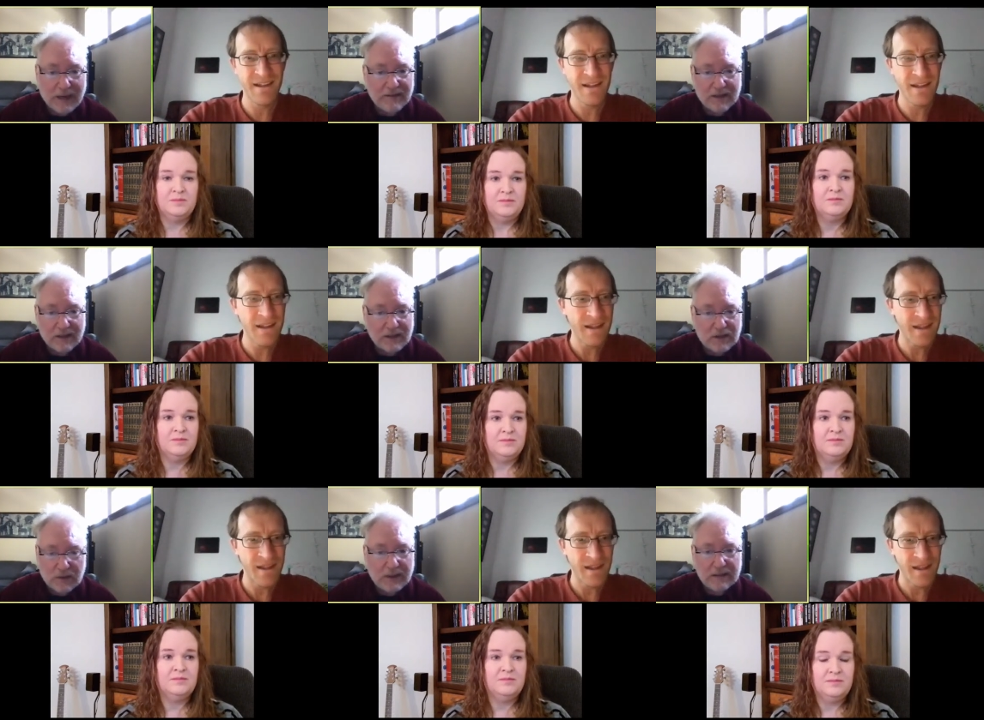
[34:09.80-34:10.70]

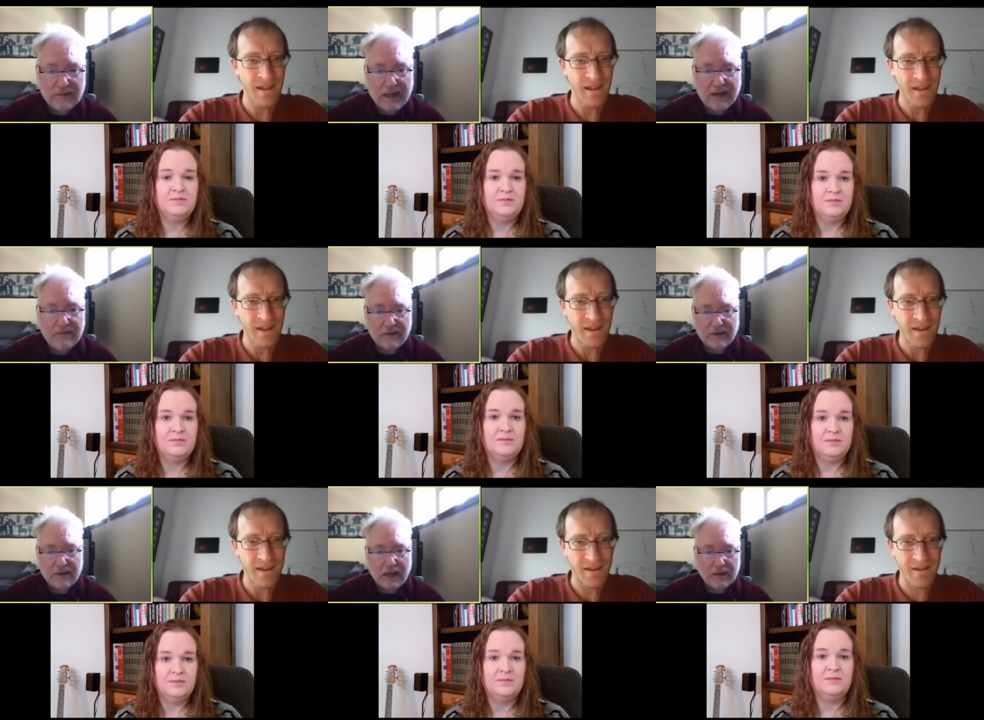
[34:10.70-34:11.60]
Speaker 1: basically stories of the
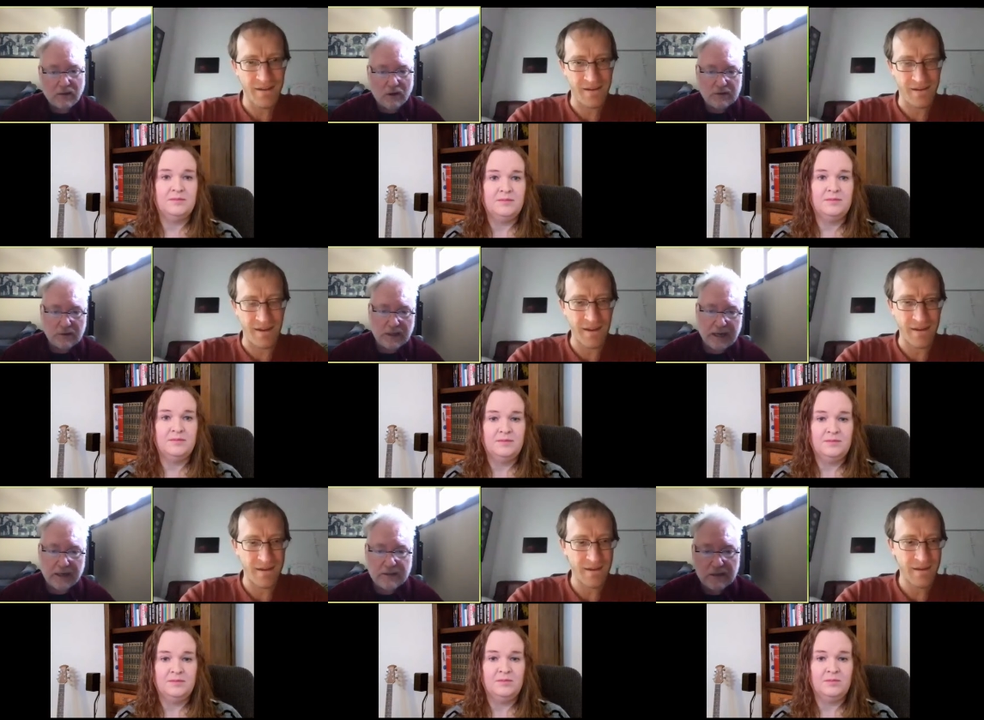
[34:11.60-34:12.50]
heavens and cultural
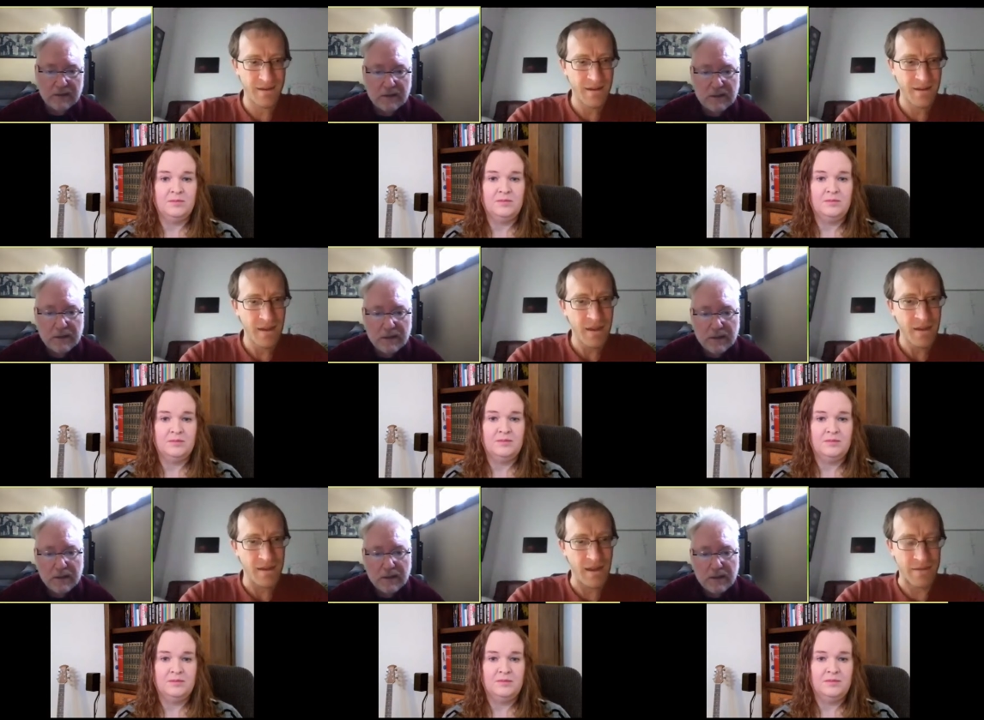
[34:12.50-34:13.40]
connections.
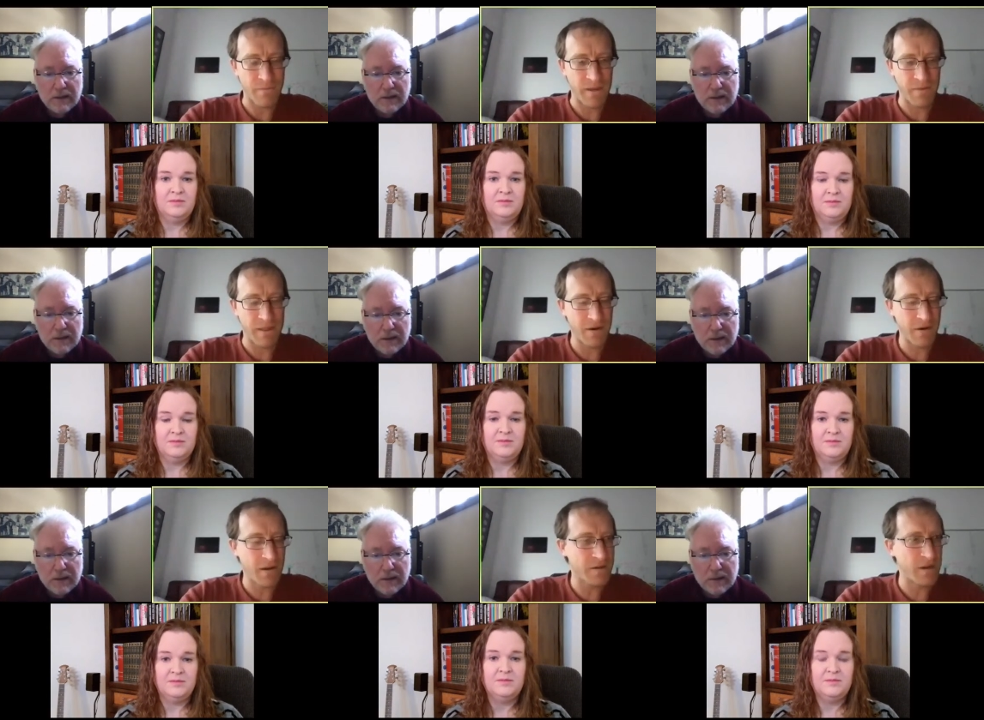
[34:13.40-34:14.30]
Yes, when their
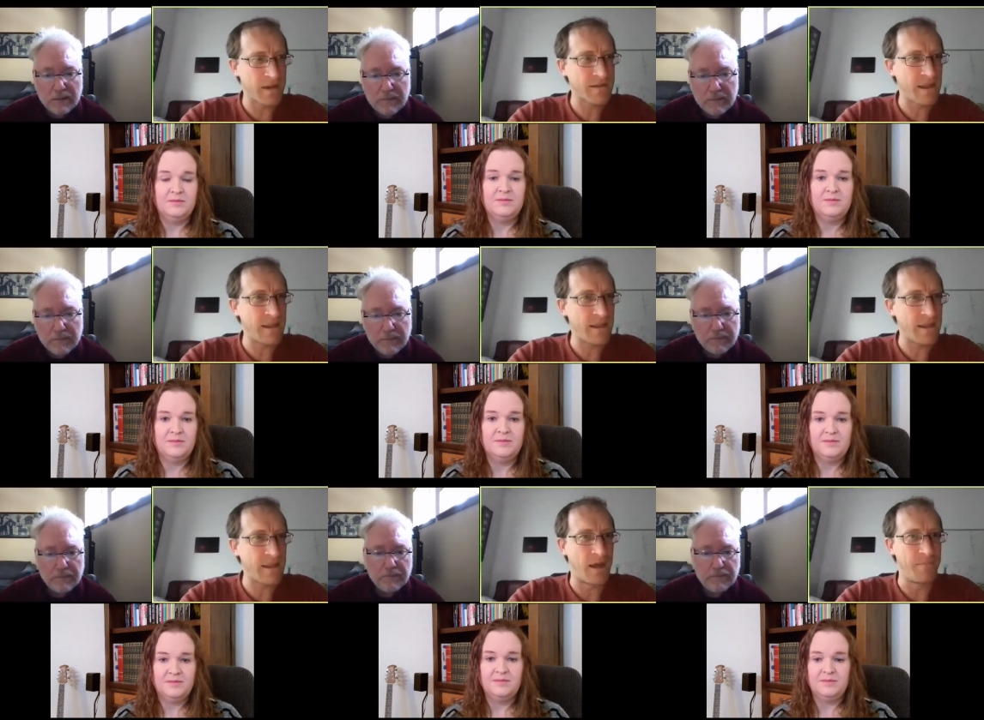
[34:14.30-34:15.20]
culture extends
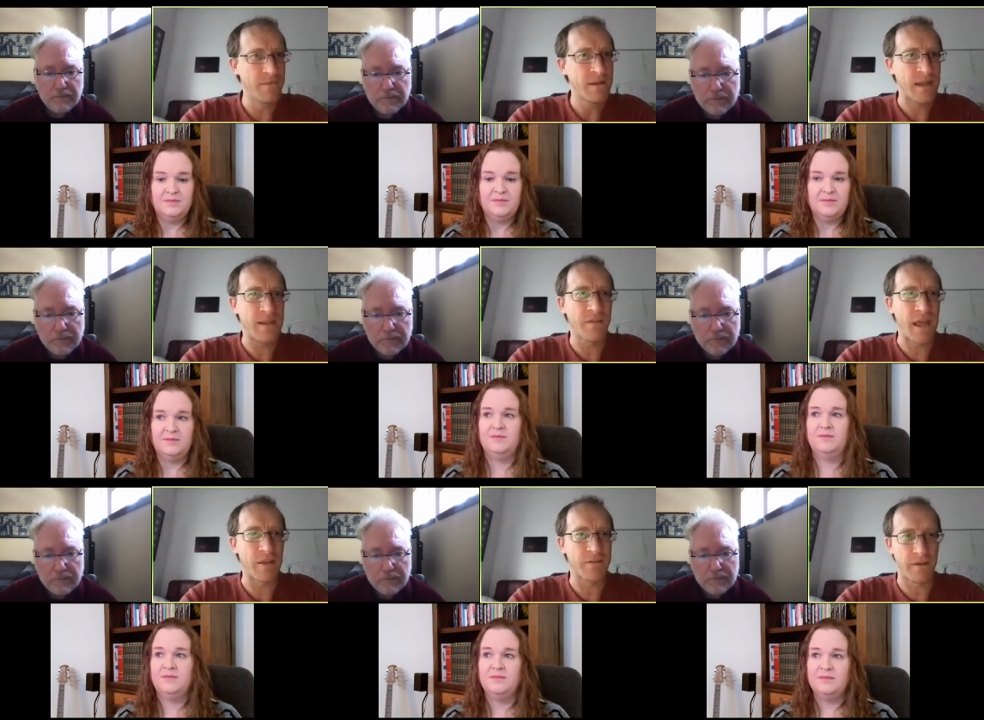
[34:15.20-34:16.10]
Speaker 2: tens of
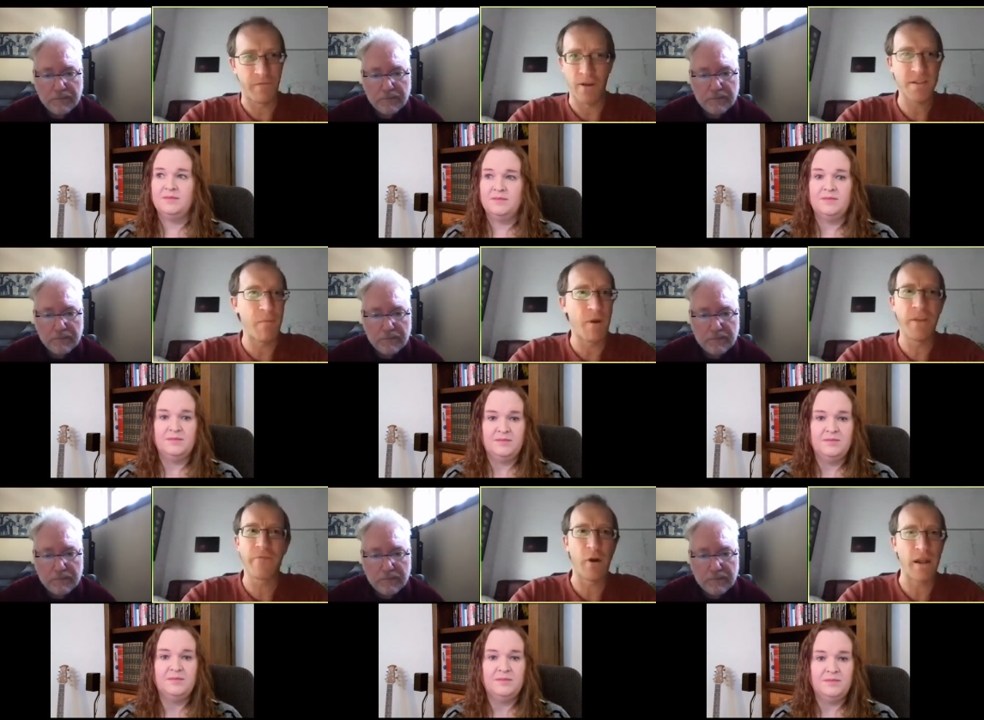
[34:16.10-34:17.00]
thousands of years, somewhere in
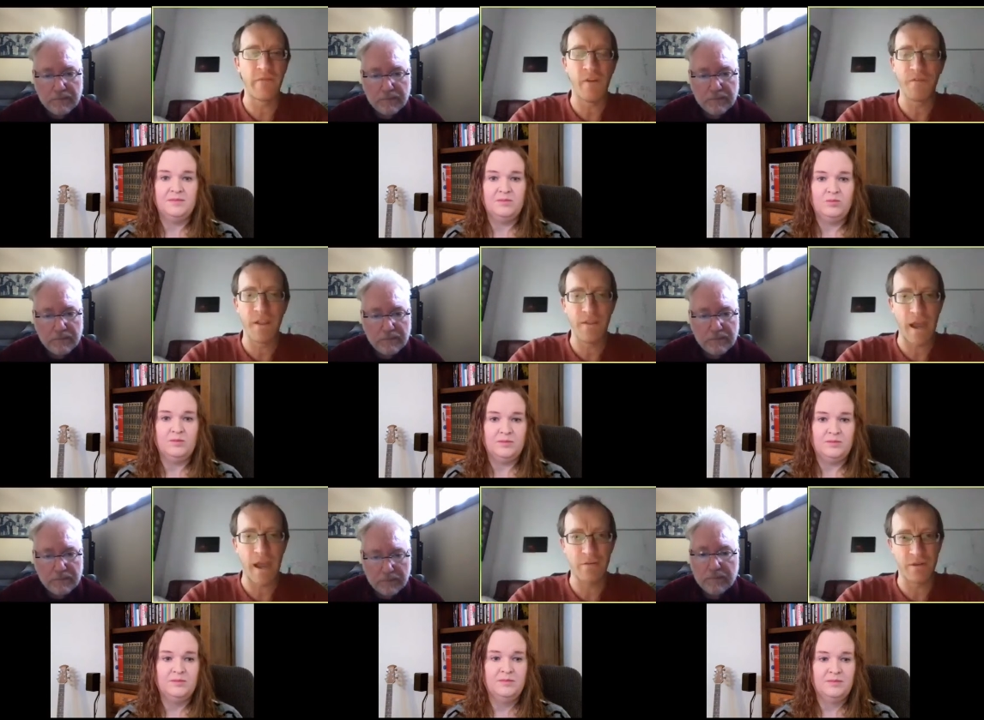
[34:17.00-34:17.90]
the 40 to
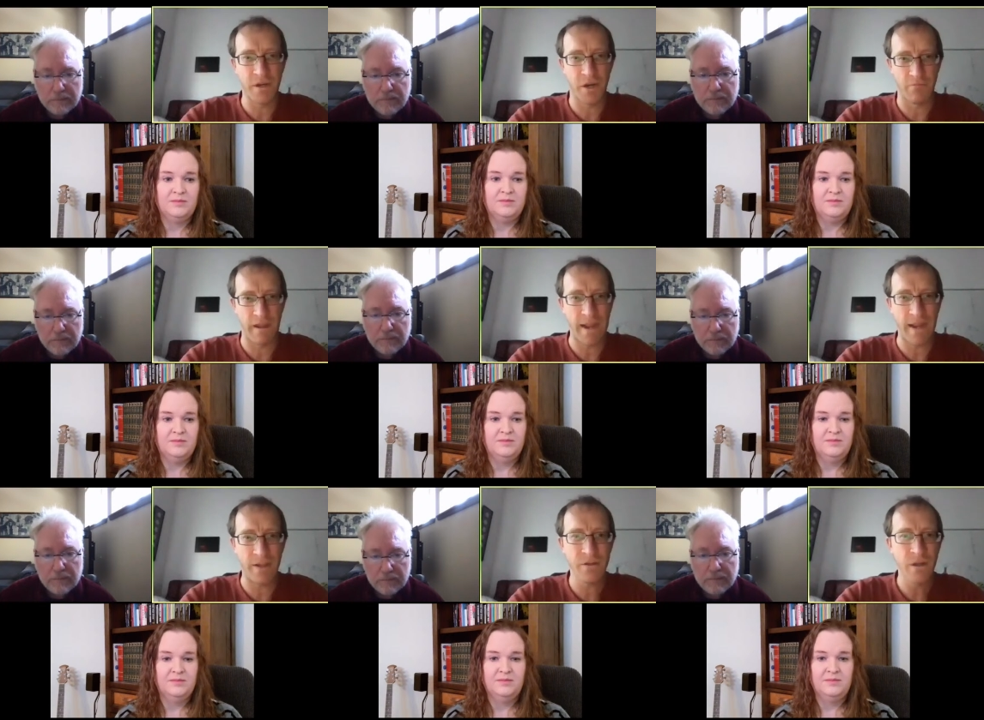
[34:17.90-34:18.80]
50,000 year
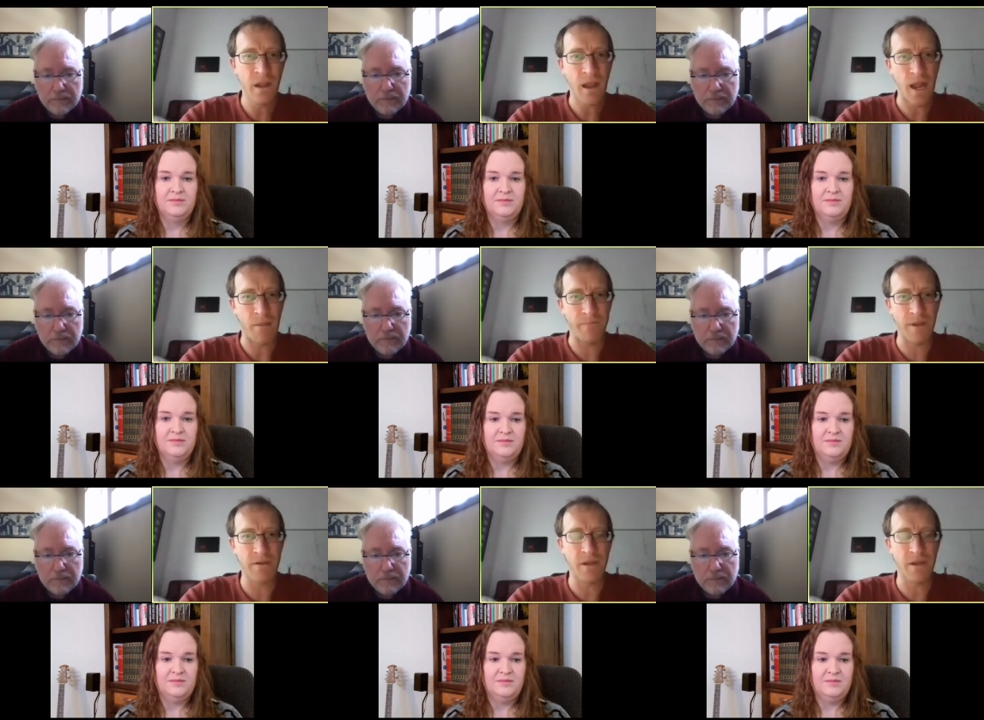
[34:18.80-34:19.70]
range,
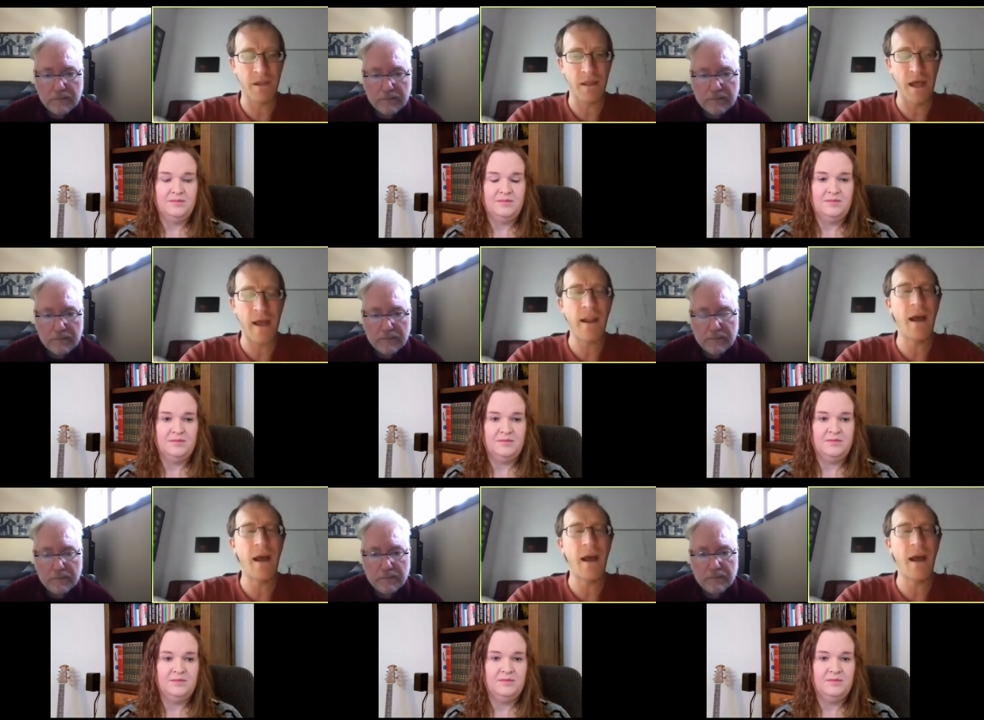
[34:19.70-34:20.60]
there's a lot of